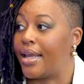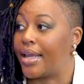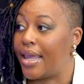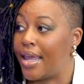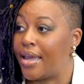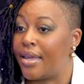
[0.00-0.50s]
I
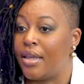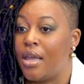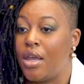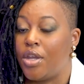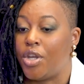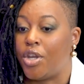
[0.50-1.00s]
can,
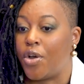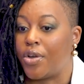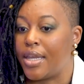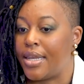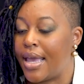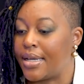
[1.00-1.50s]

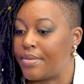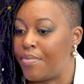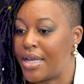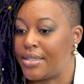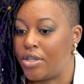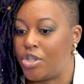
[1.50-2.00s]
connect
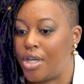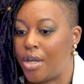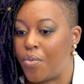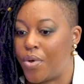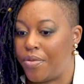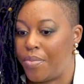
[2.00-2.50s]

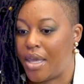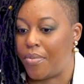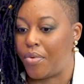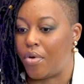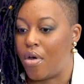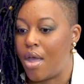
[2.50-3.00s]
messaging with
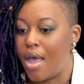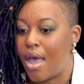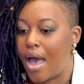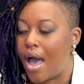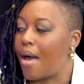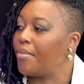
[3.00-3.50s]
people.
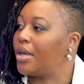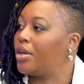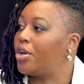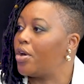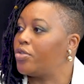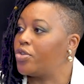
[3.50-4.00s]
I'm going
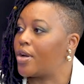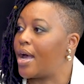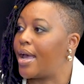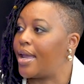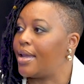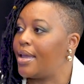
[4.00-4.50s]
to go
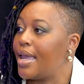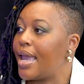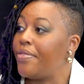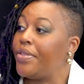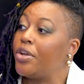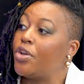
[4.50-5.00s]
try.
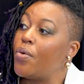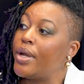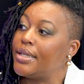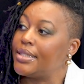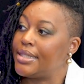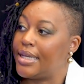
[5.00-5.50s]
And then
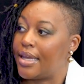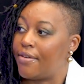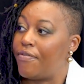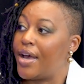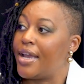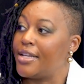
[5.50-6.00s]
going to seek
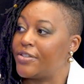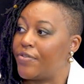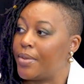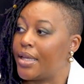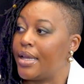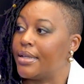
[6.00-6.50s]
advice
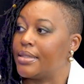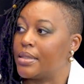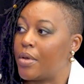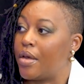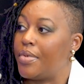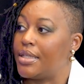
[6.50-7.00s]
from the Kansas
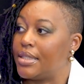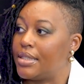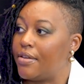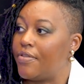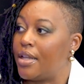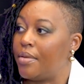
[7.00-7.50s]
Small Business
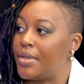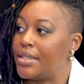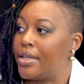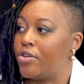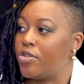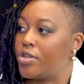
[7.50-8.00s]
Development
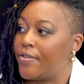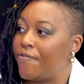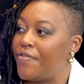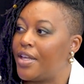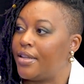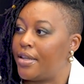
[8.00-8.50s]
Center to
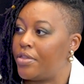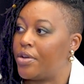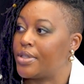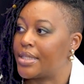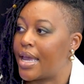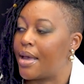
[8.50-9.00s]
fill in
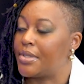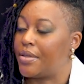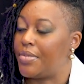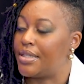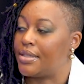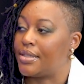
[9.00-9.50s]
those gaps
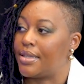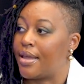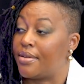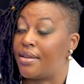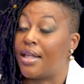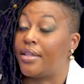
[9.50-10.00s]
of business
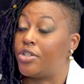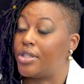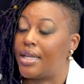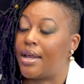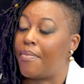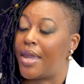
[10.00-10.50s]
knowledge
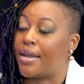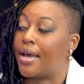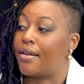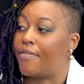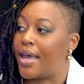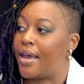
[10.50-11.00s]
that I may
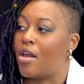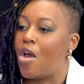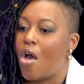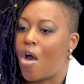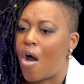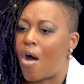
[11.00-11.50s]
not have had.
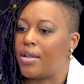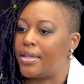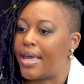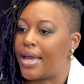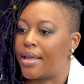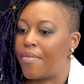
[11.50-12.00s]
All of
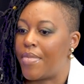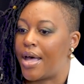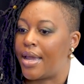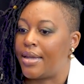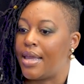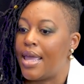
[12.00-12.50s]
that
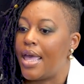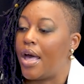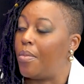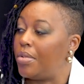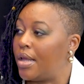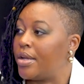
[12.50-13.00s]
combined
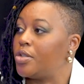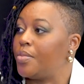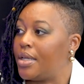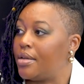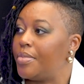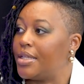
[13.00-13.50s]
helped launch
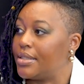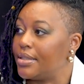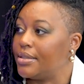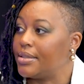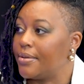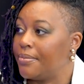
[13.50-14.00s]
me into business.